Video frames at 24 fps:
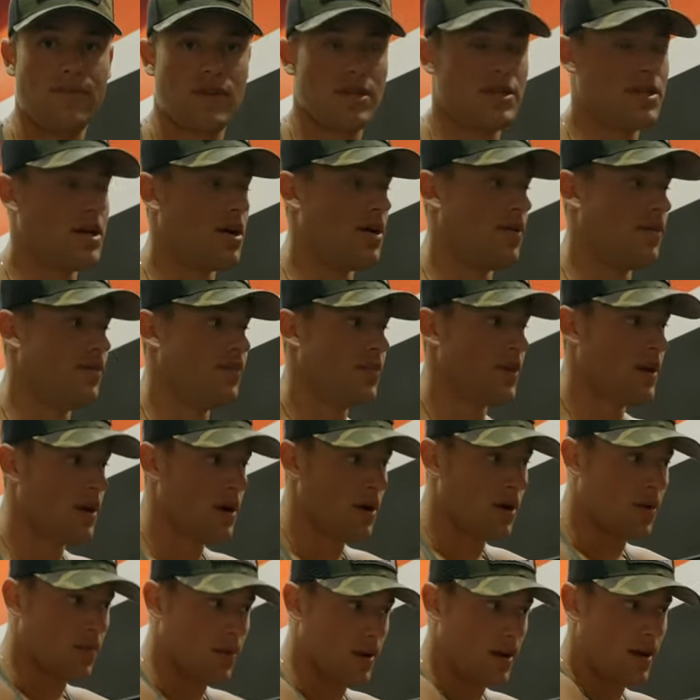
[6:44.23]
So
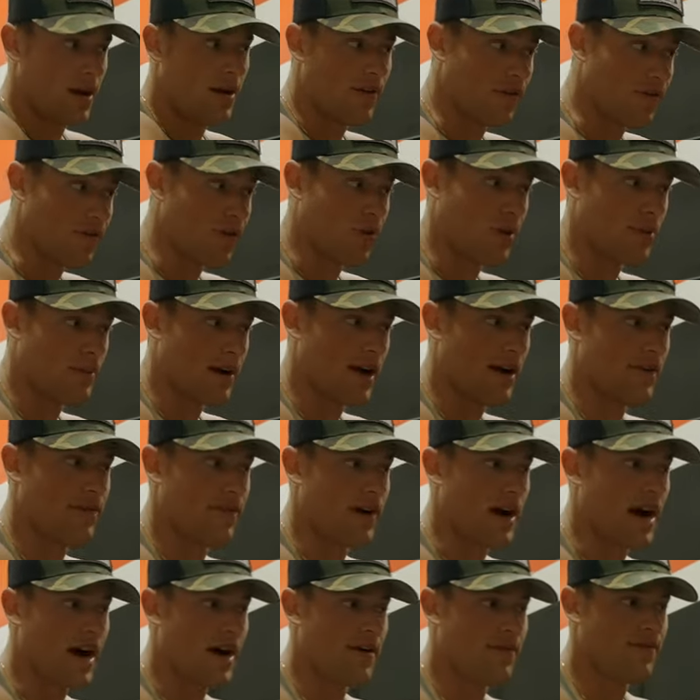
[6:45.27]
we're gonna hit four by
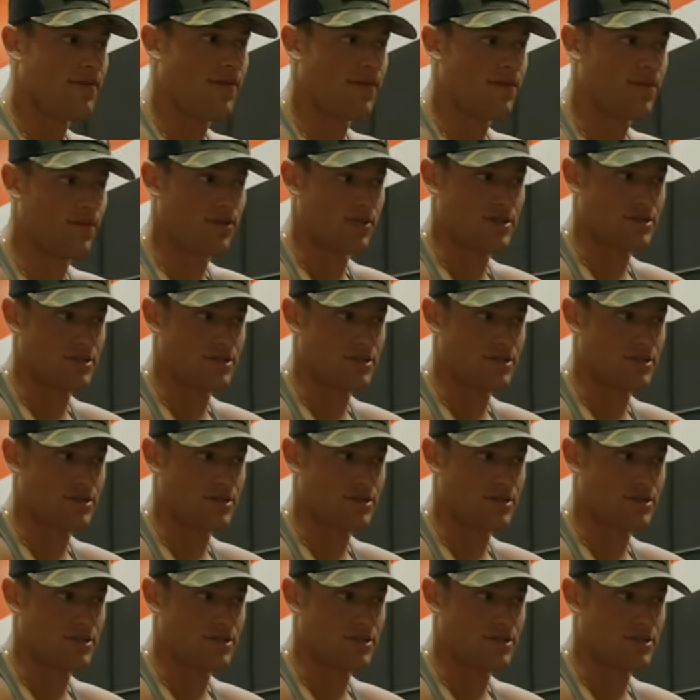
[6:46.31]
five for